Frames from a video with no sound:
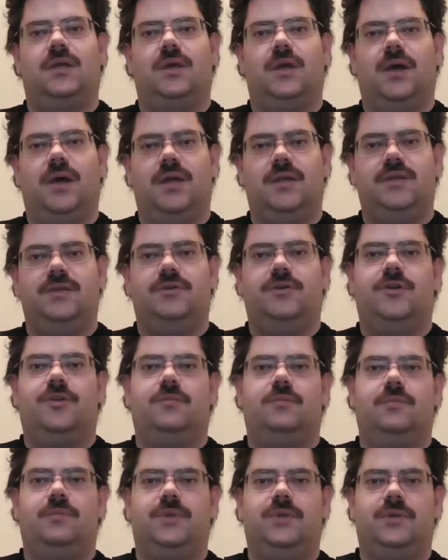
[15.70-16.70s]
I do
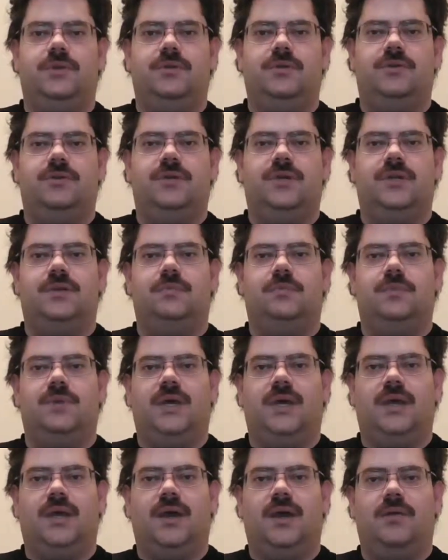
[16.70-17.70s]
it, you do it,
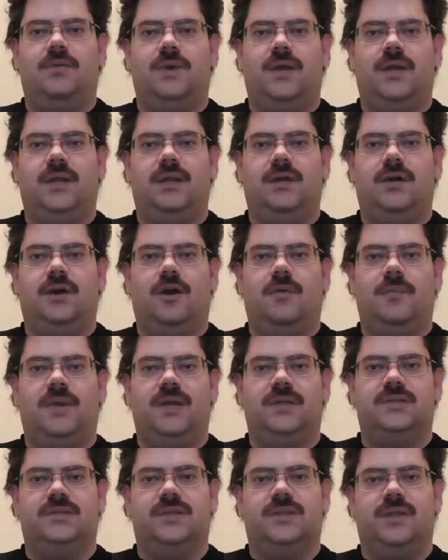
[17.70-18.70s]
that guy writing
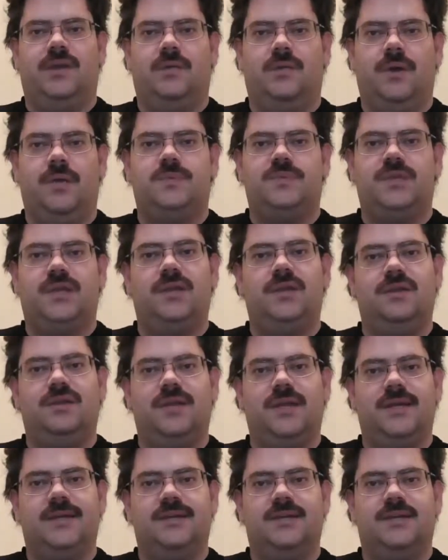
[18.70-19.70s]
comments on that website you
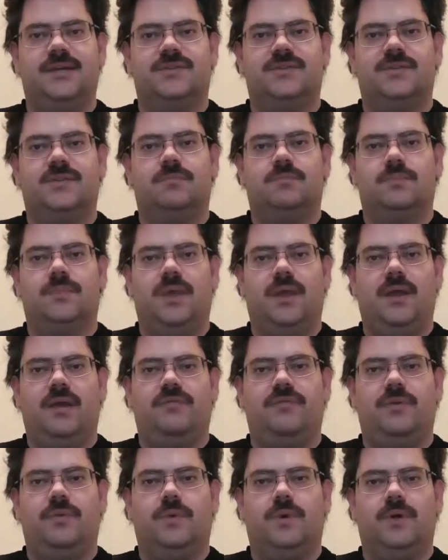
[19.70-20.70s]
like does it,
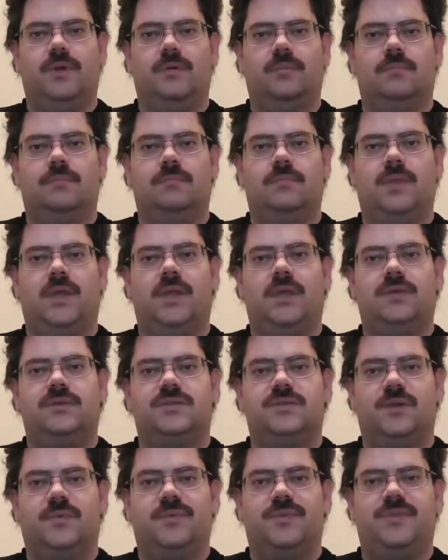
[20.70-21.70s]
everyone.
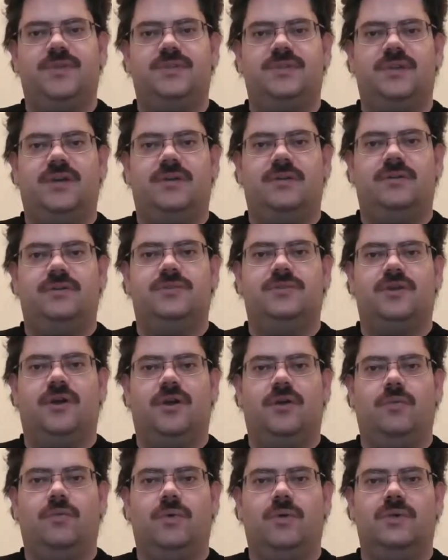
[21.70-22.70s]
Some of these errors
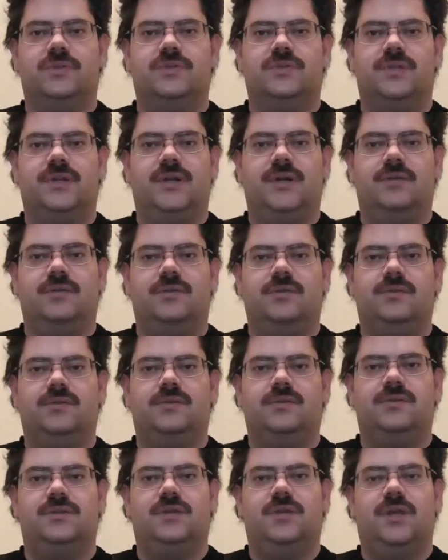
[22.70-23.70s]
are worse than
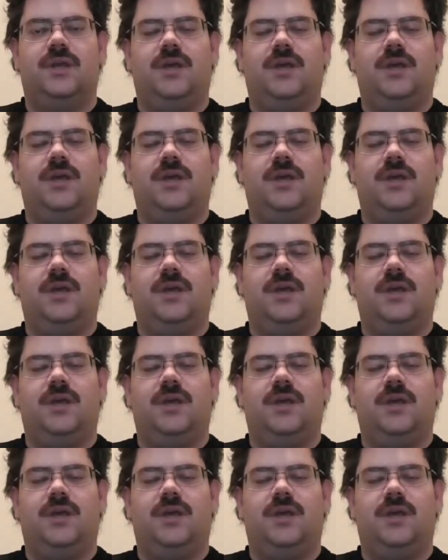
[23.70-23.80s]
others.